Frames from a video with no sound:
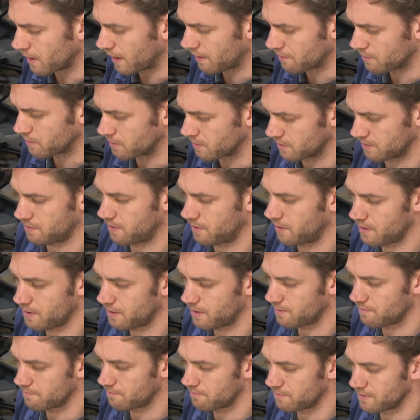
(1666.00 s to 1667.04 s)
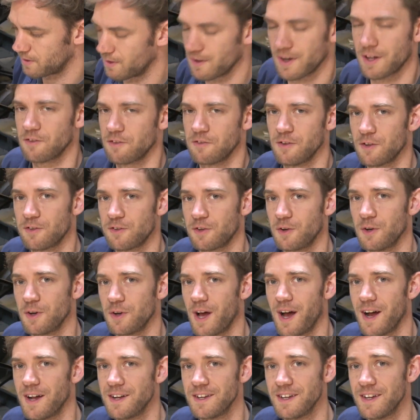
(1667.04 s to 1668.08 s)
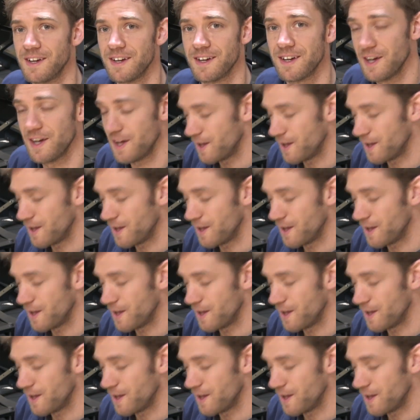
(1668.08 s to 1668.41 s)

afterwards, no, that's not a good idea,